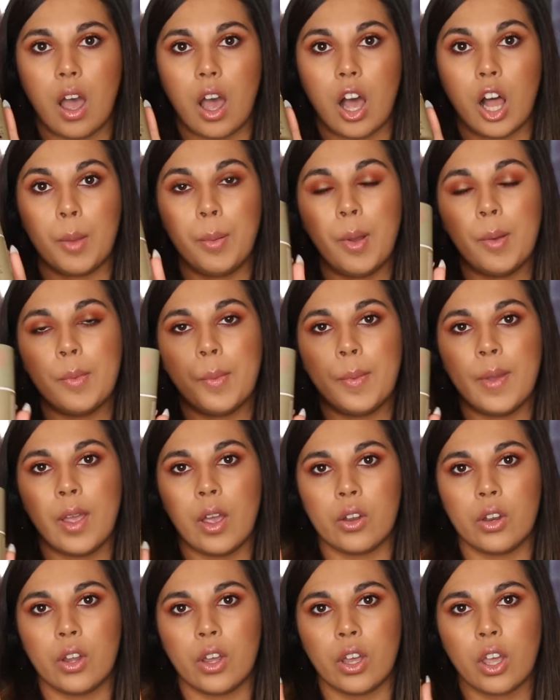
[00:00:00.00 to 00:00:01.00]
I'll pop a
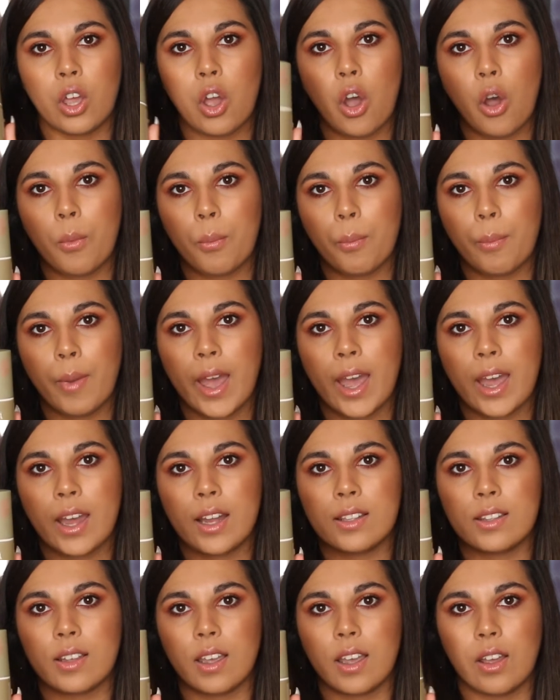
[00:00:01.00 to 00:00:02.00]
bit on a cotton
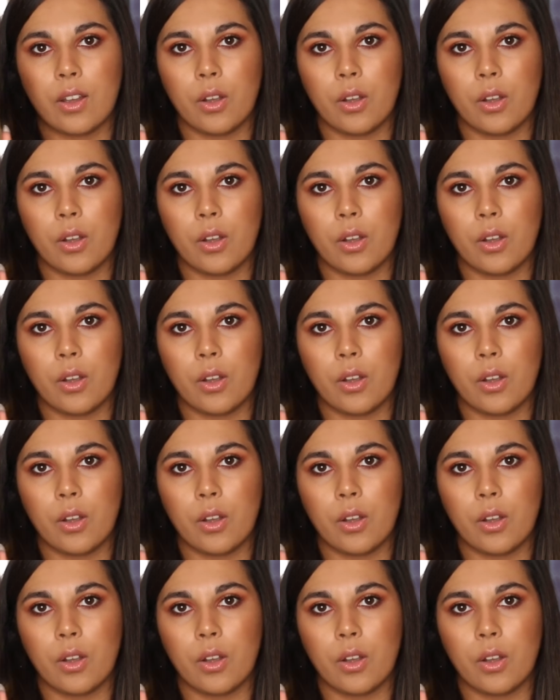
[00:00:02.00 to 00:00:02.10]
pad,